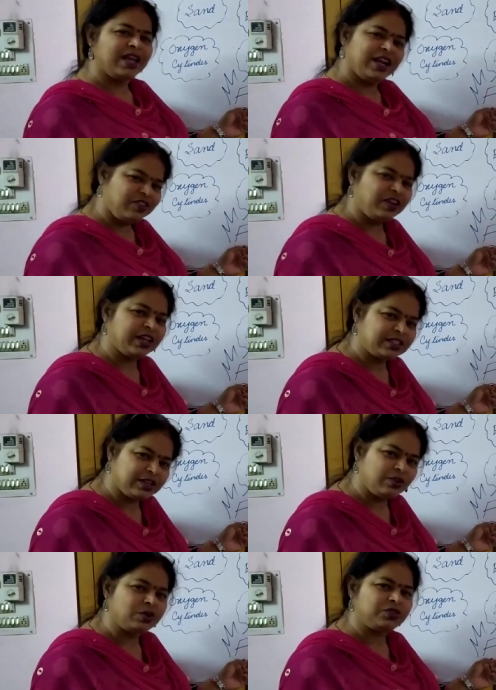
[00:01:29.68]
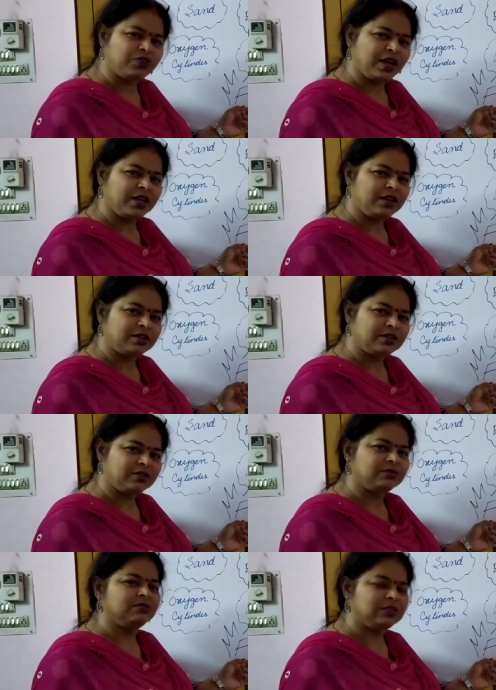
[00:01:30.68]
It will extinguish fire?
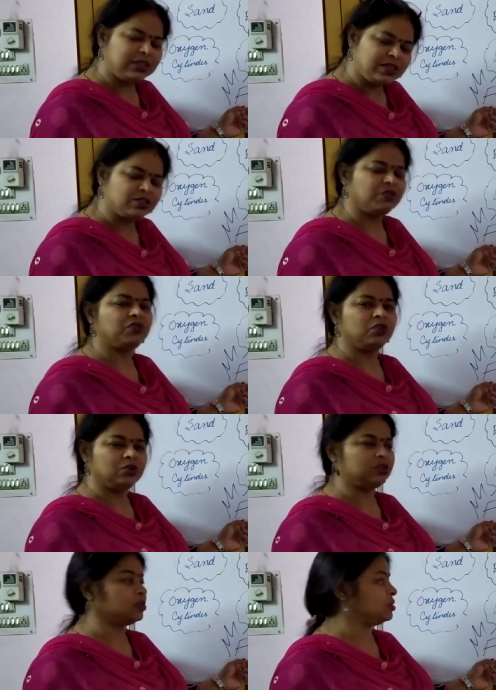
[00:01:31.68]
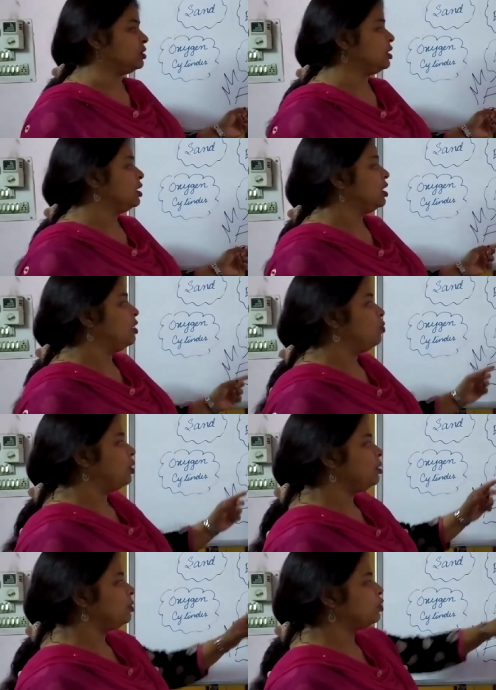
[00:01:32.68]
Yes, of course.
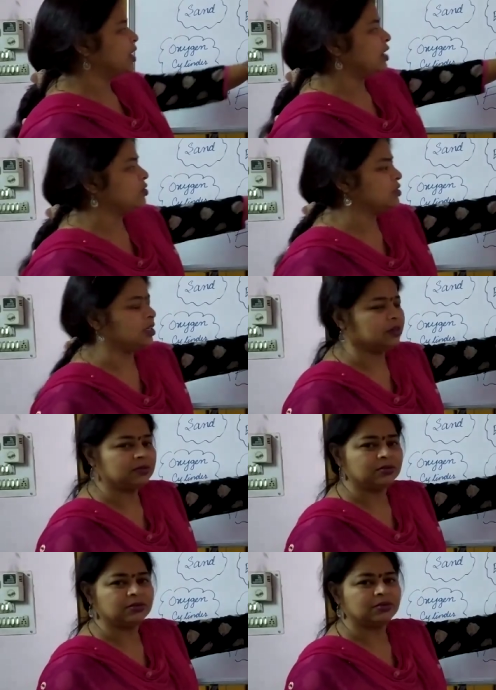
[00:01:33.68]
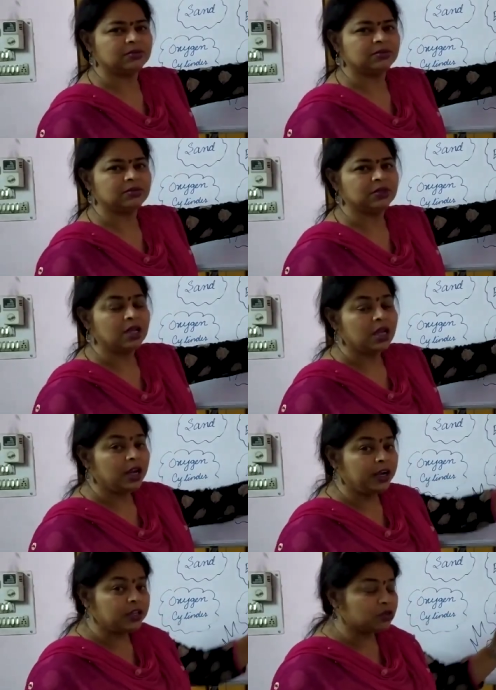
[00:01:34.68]
What about kerosene?
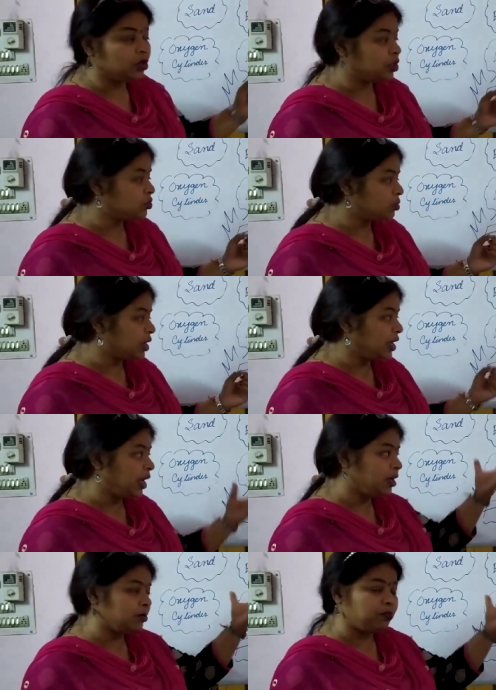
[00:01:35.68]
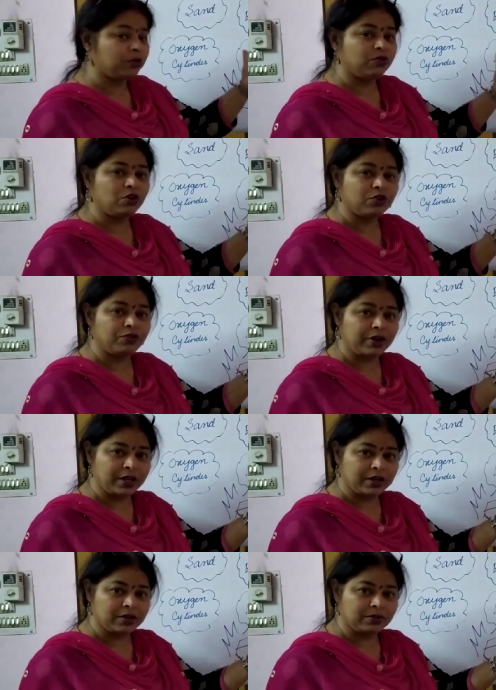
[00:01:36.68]
It is going to again provoke
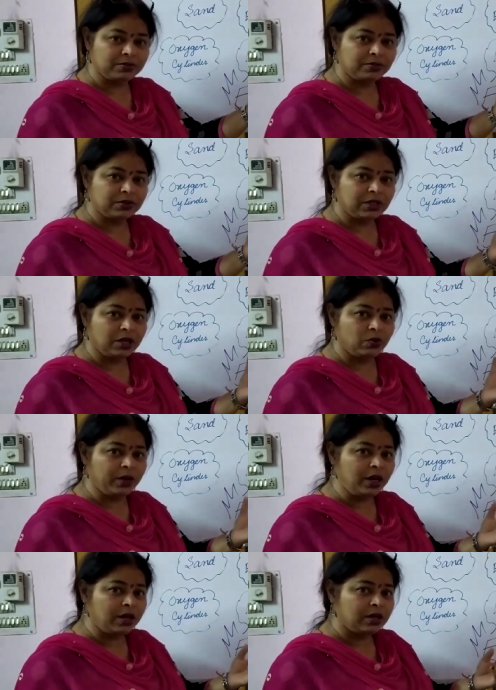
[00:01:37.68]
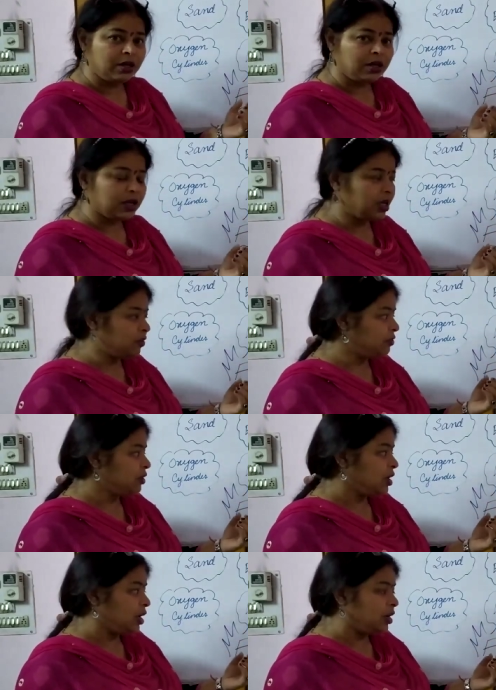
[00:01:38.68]
fire. It
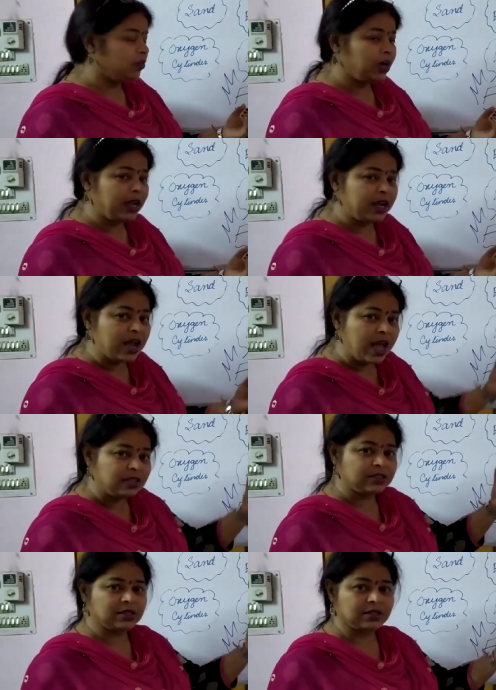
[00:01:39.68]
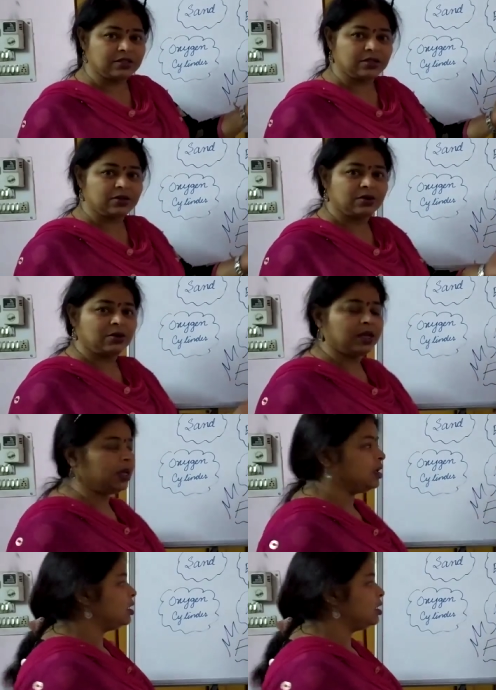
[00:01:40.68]
will enhance it. Okay.